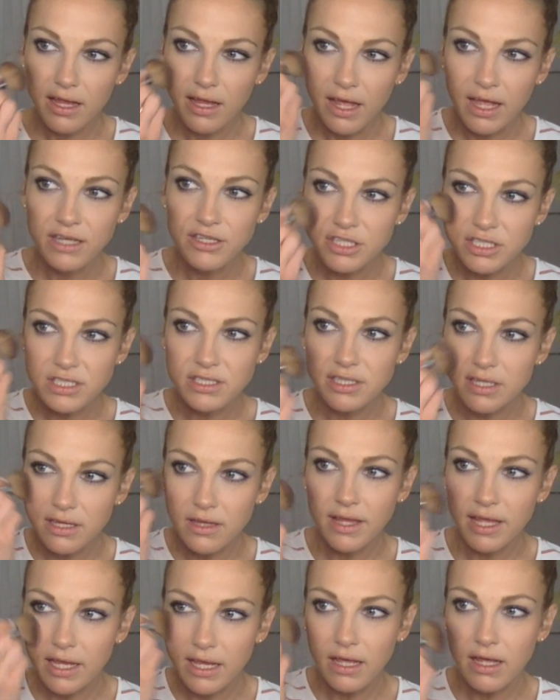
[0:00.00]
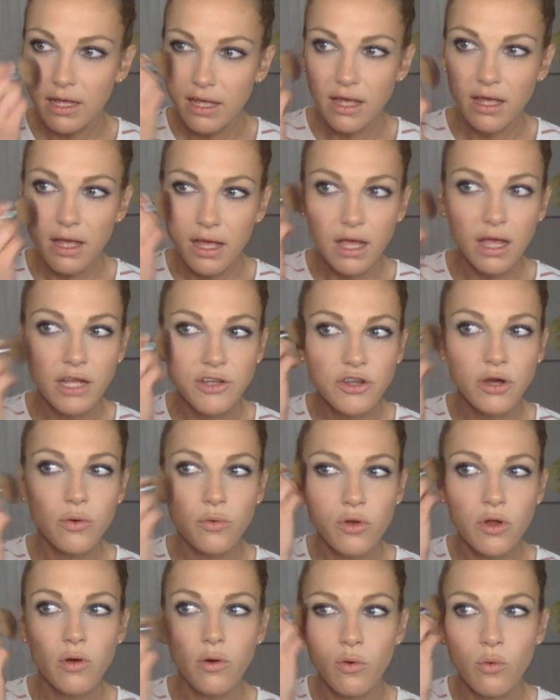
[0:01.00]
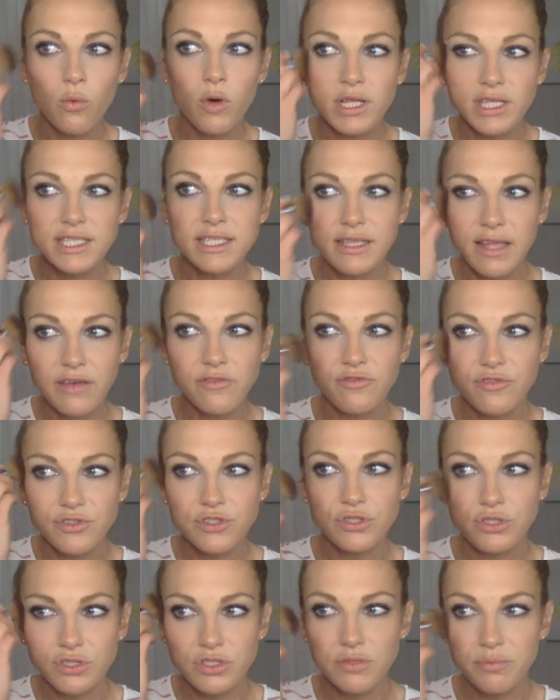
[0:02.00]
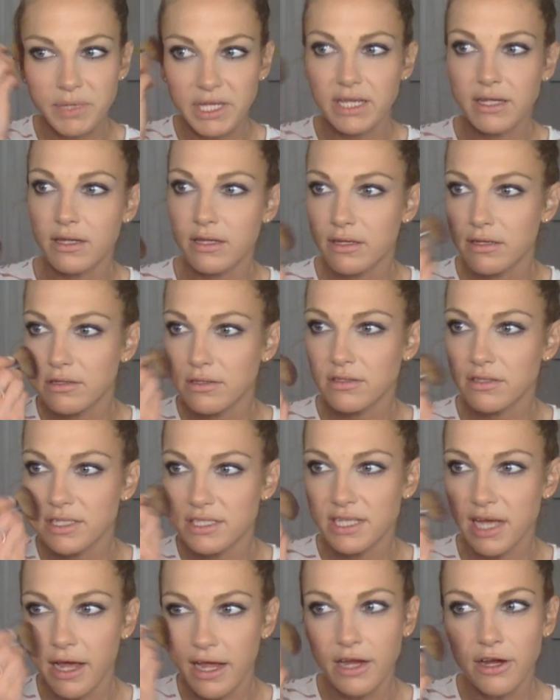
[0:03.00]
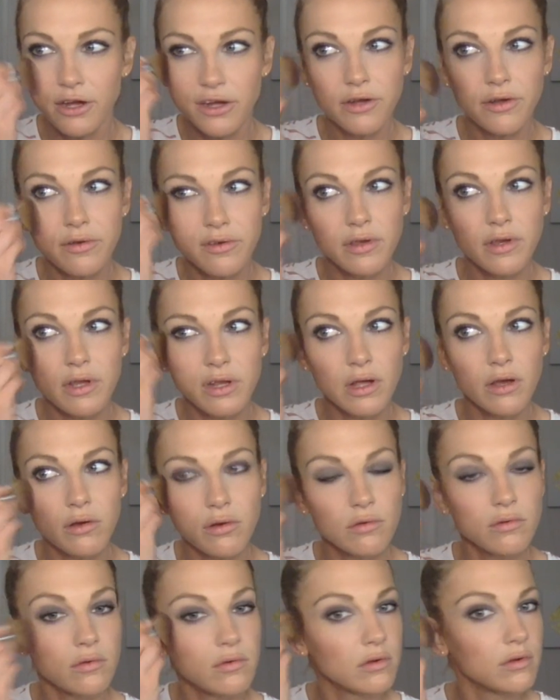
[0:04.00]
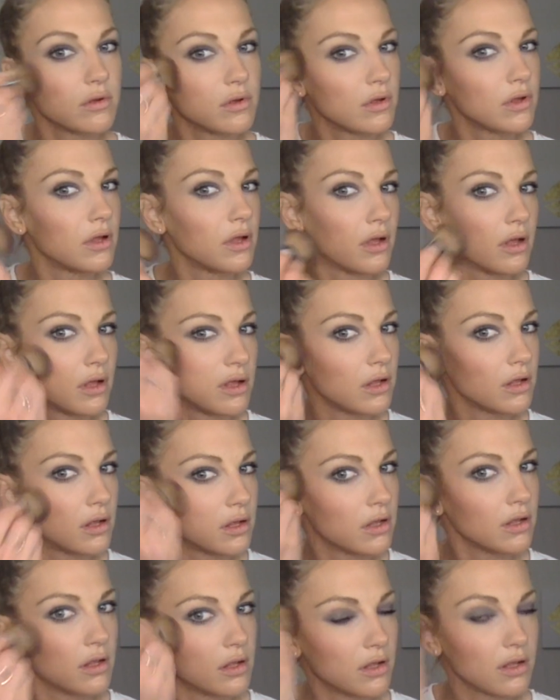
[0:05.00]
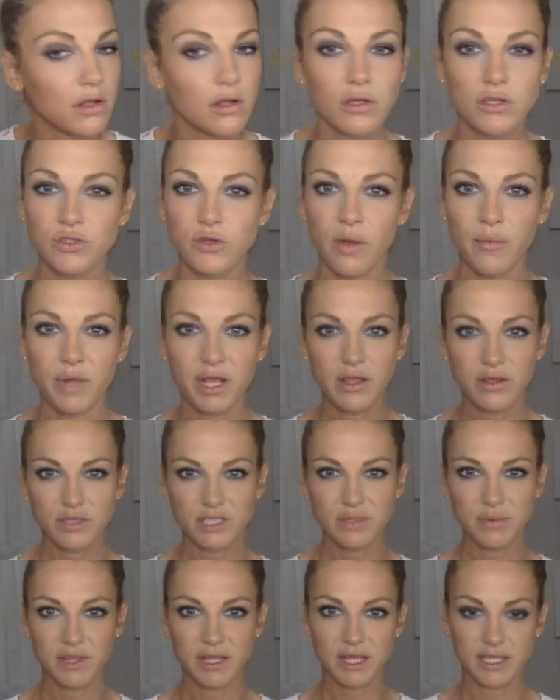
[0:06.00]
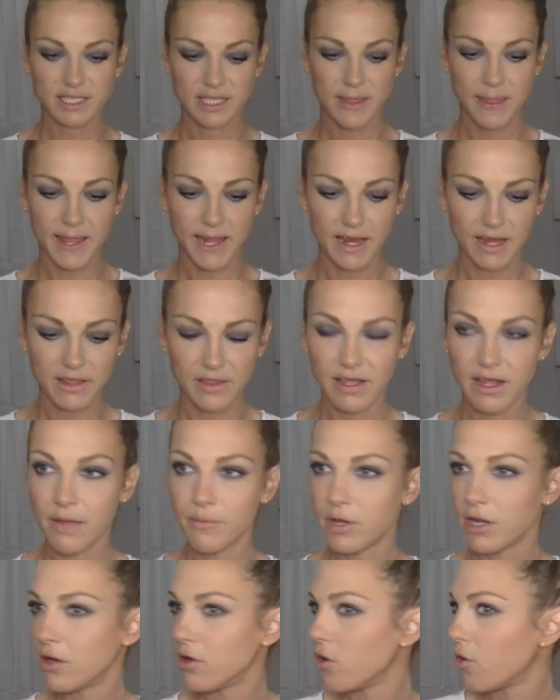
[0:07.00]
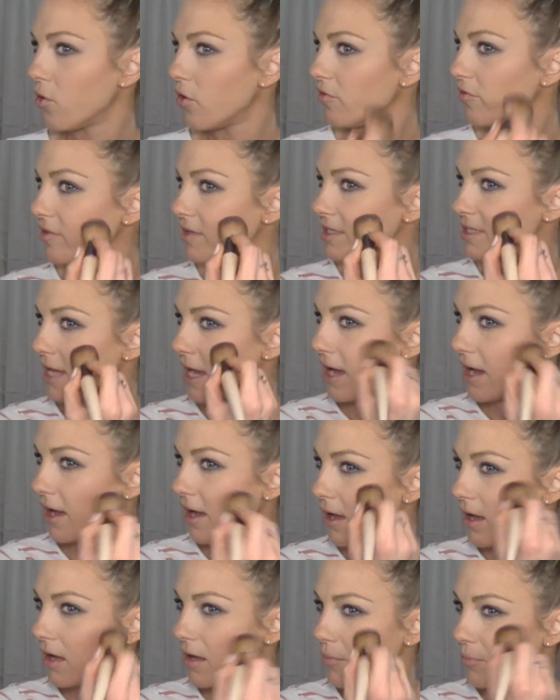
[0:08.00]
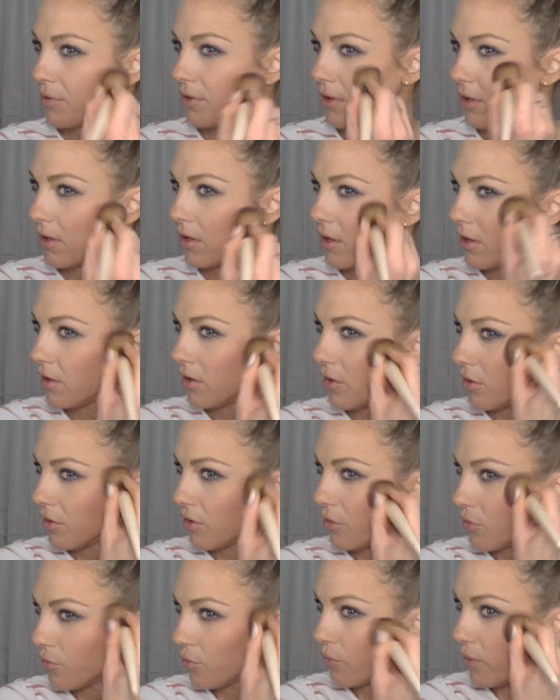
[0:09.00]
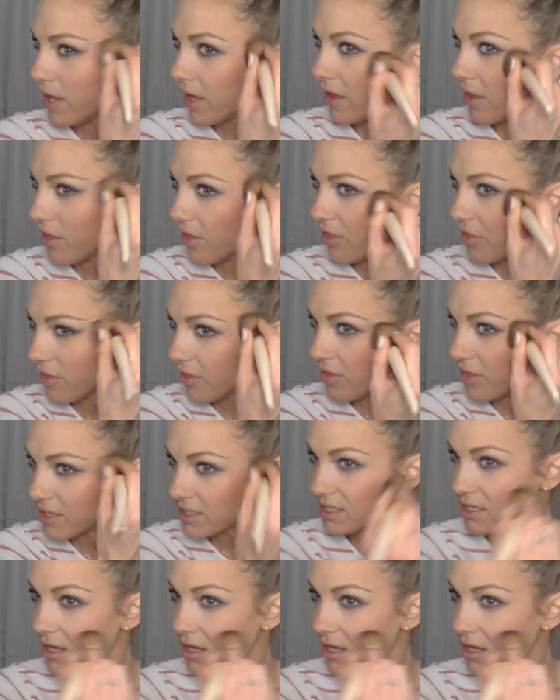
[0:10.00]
I just like, I don't know what's left to be desired, you know? So I'm going to use some of this, and then I think I'm going to go over the top with this